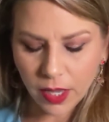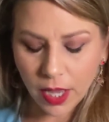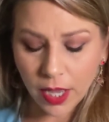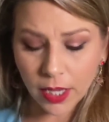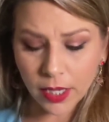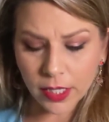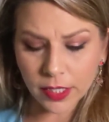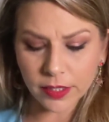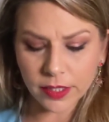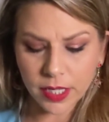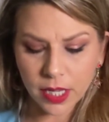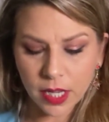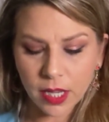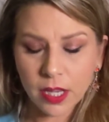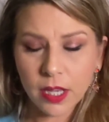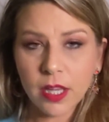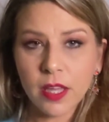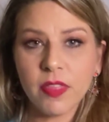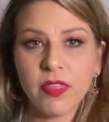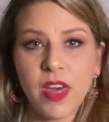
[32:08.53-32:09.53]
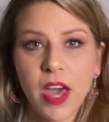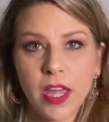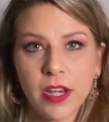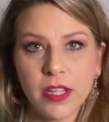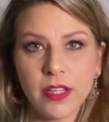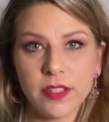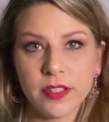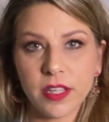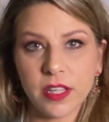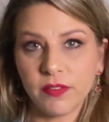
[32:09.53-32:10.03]
And that
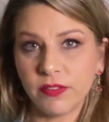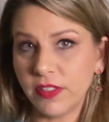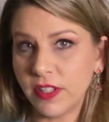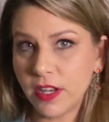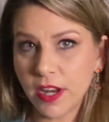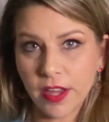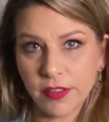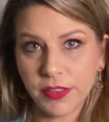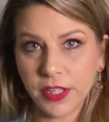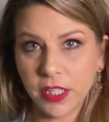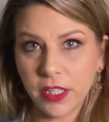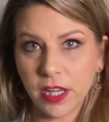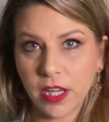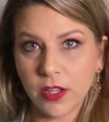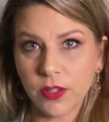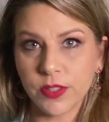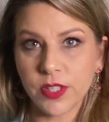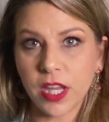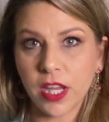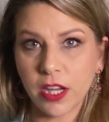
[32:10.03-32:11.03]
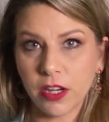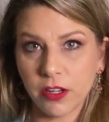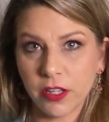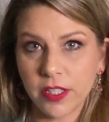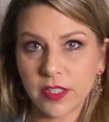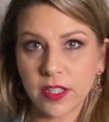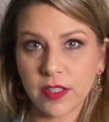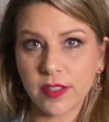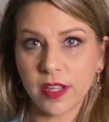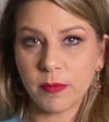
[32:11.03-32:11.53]
is, if nothing else,
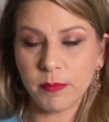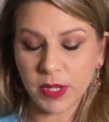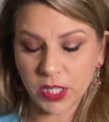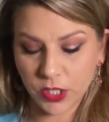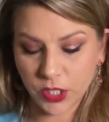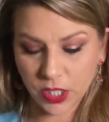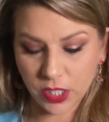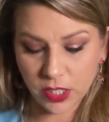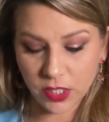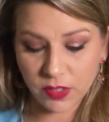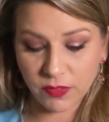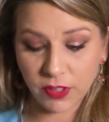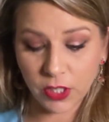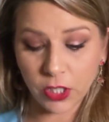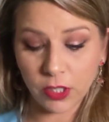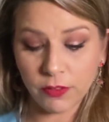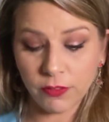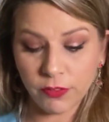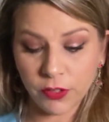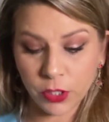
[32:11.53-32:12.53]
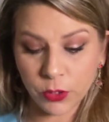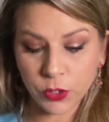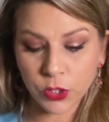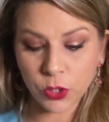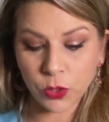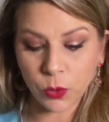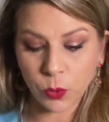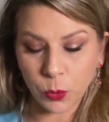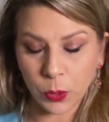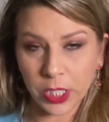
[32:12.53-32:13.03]
Aries, as I mentioned, is very
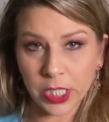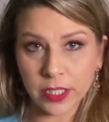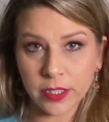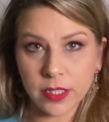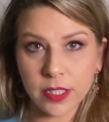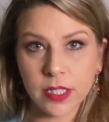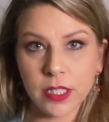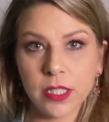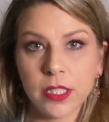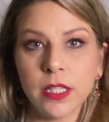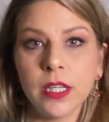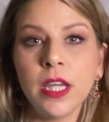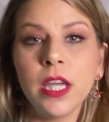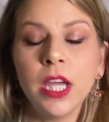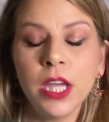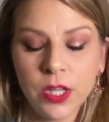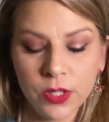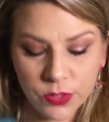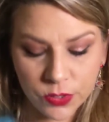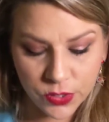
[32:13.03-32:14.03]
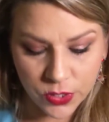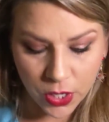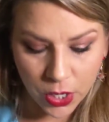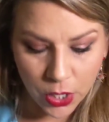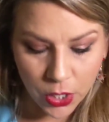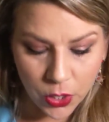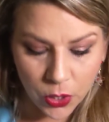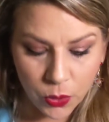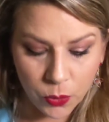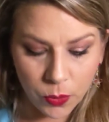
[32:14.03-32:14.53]
future oriented.
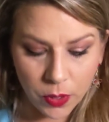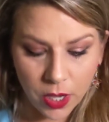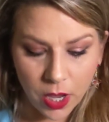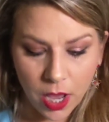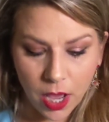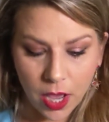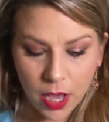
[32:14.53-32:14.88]
So